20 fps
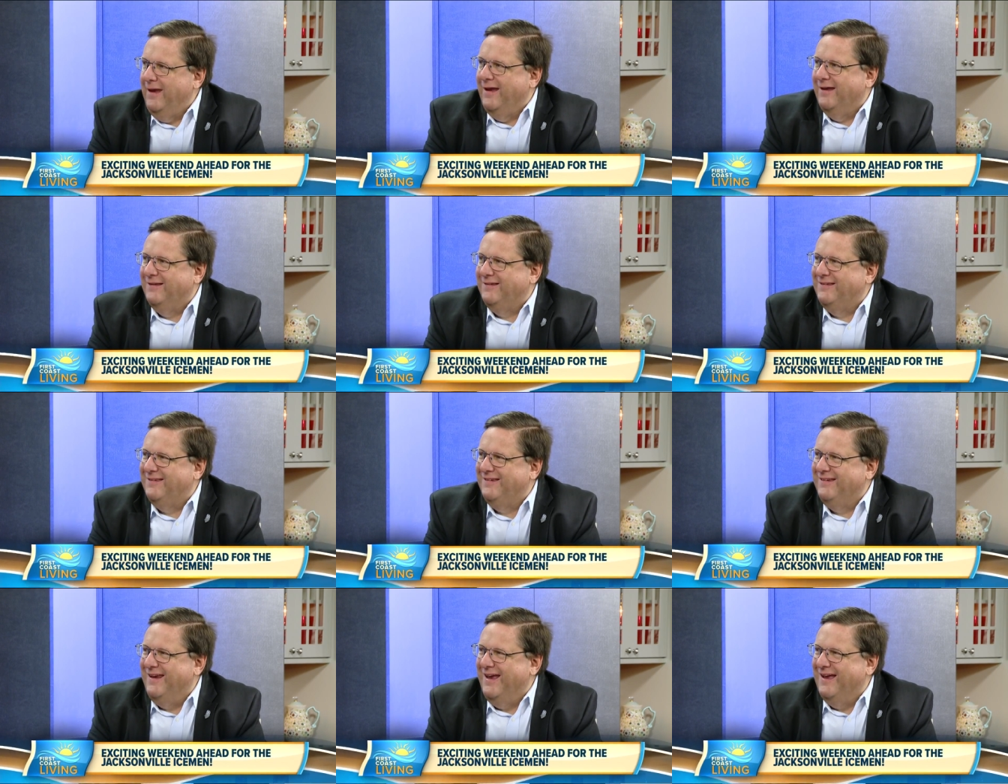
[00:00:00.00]

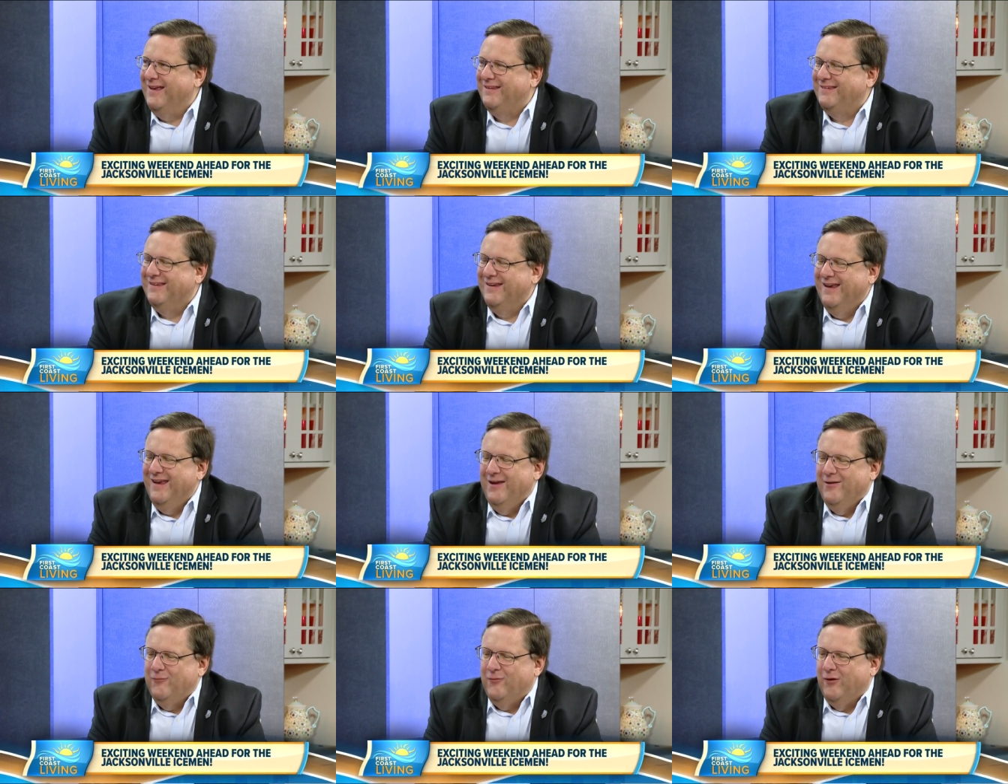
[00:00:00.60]
Yes, yeah. yes.
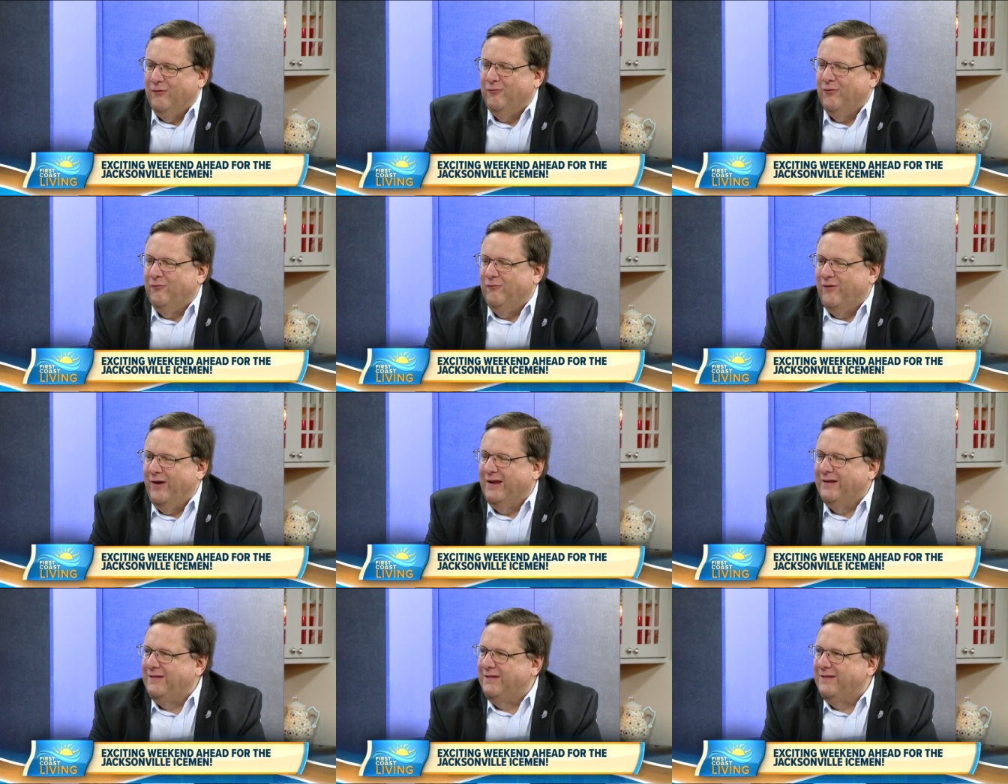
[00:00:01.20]
Forever
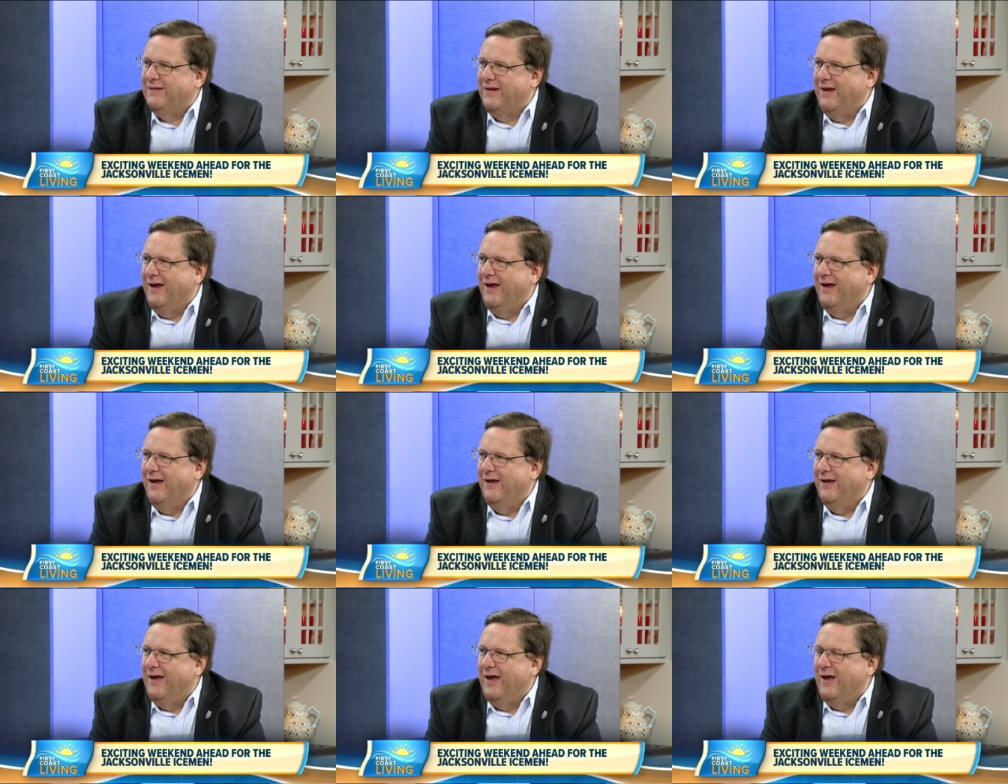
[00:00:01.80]
Vets
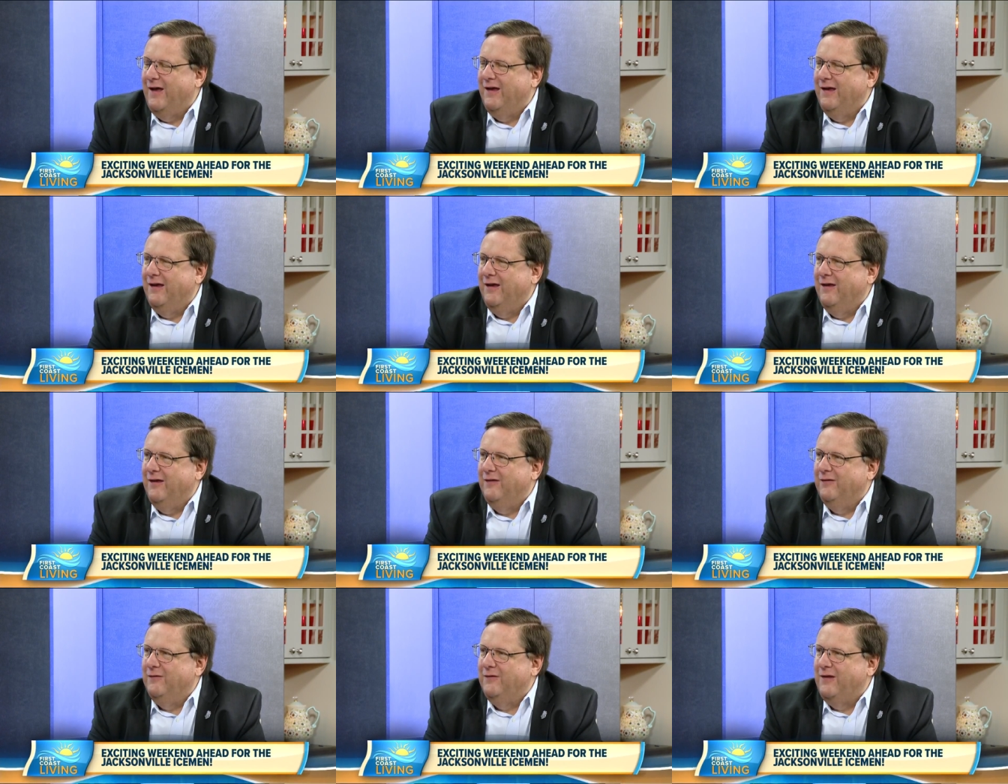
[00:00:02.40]
uh, ho
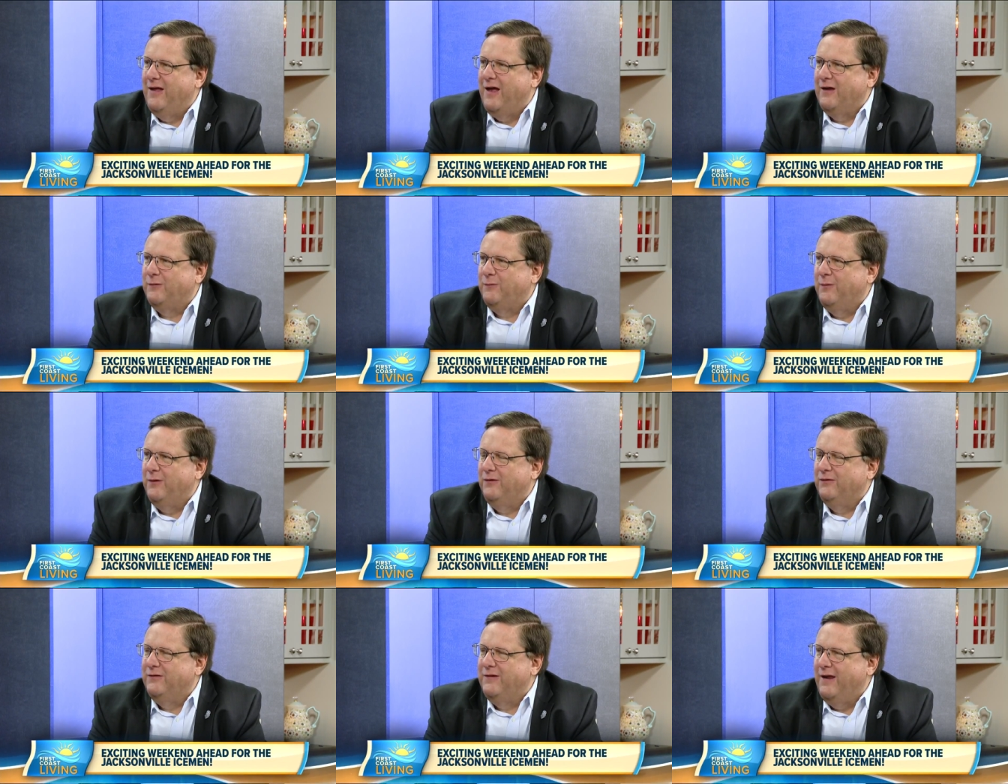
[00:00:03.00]
uh,
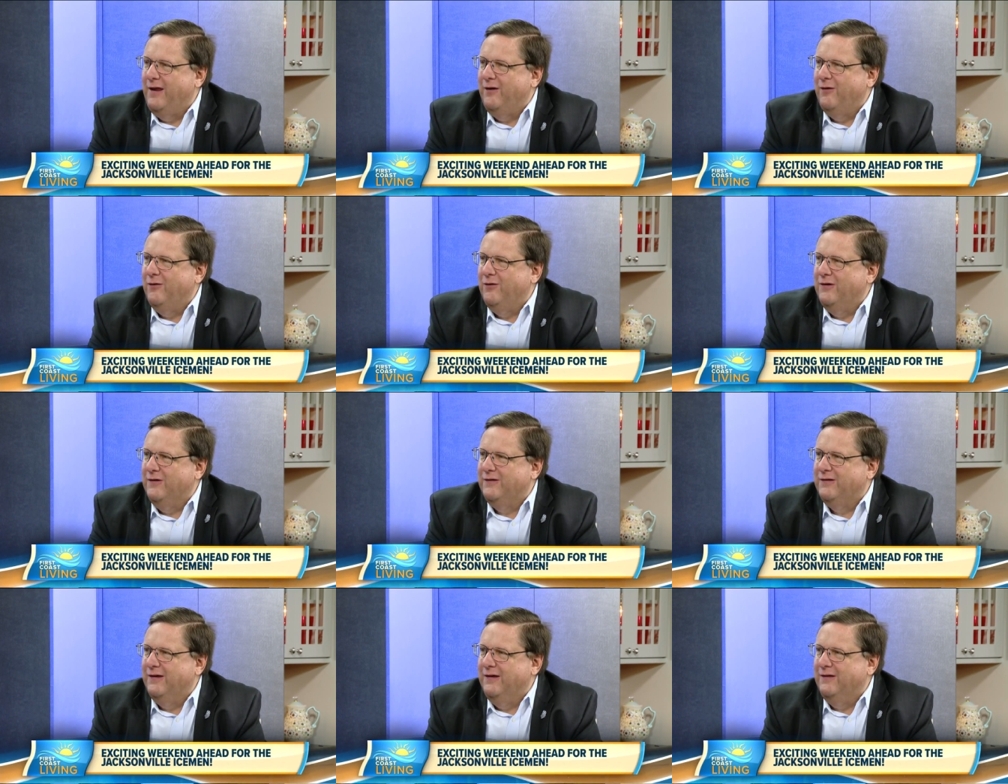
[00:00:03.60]
Hospital Center
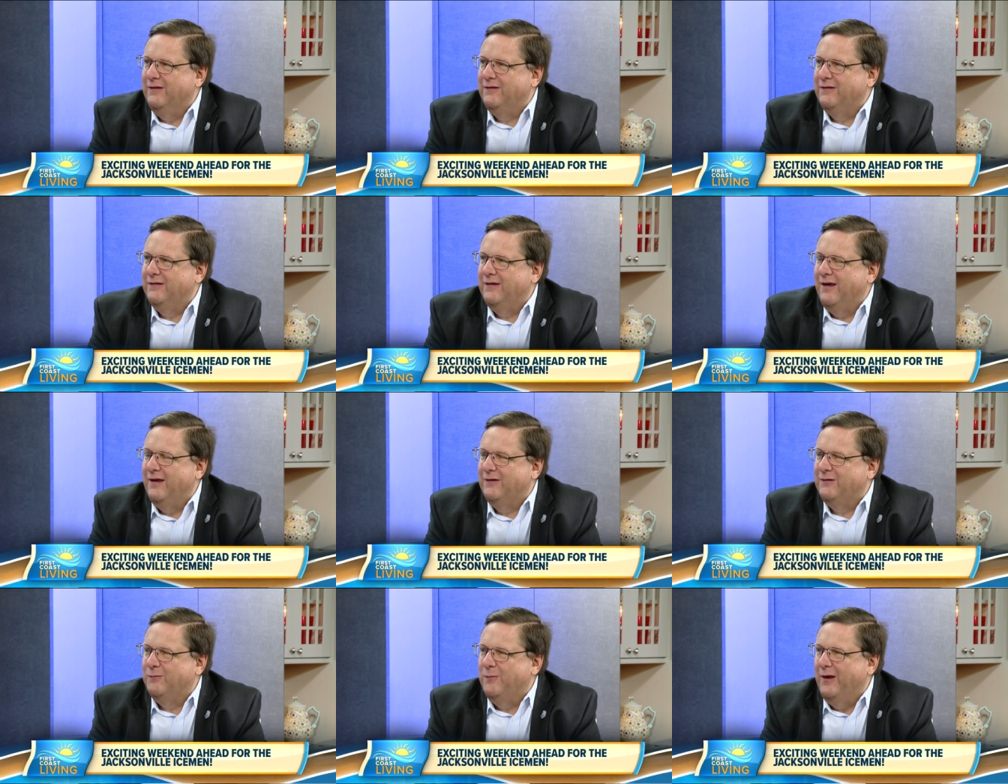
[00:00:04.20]
is, is
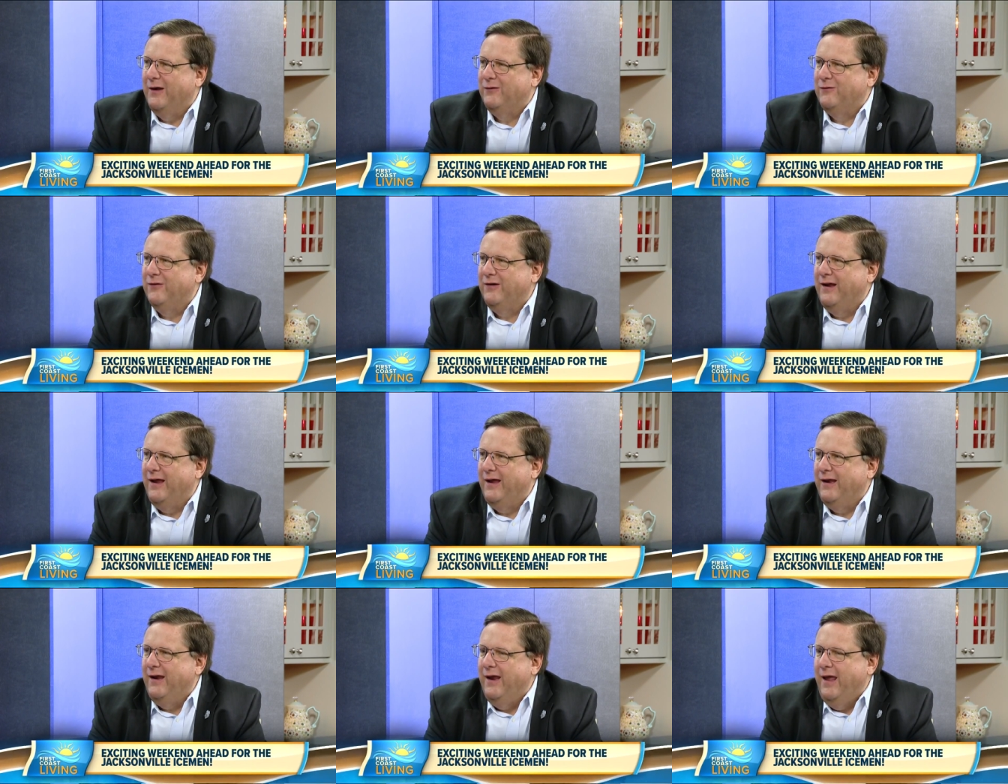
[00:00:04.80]
uh, sponsoring
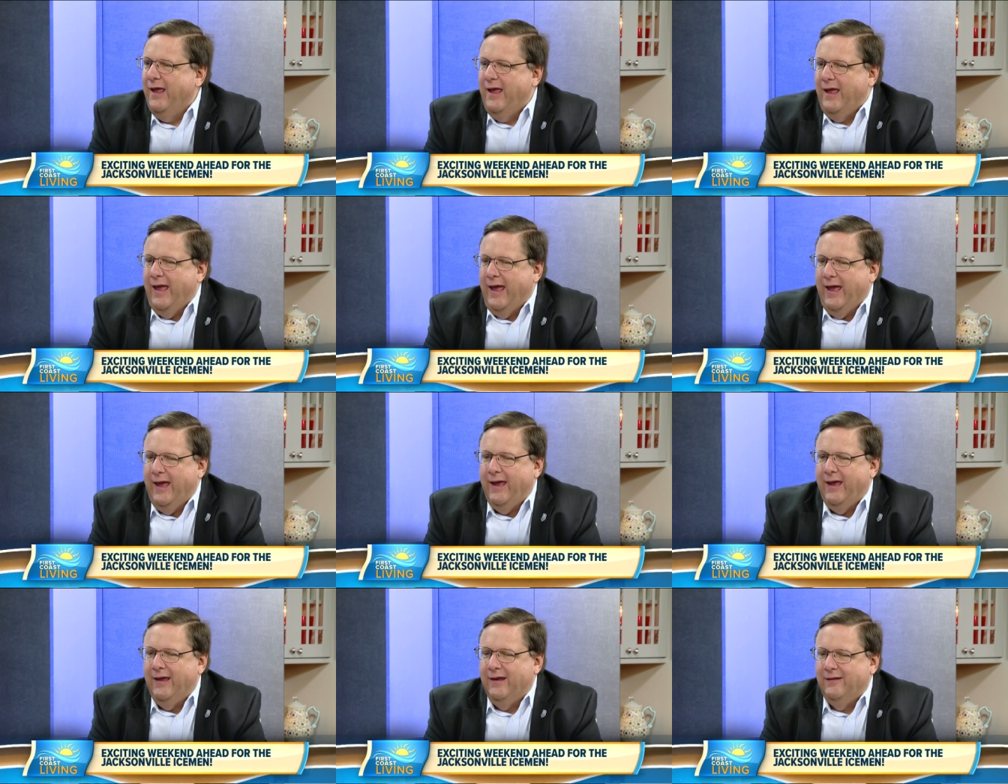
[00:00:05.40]
that.
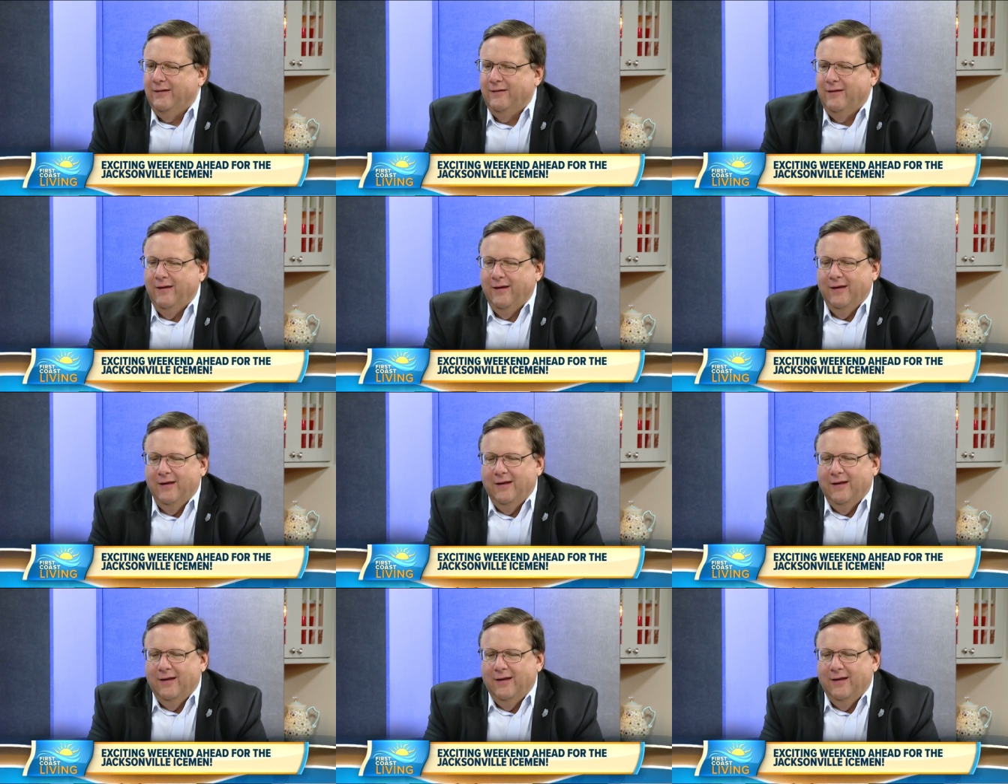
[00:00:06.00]
And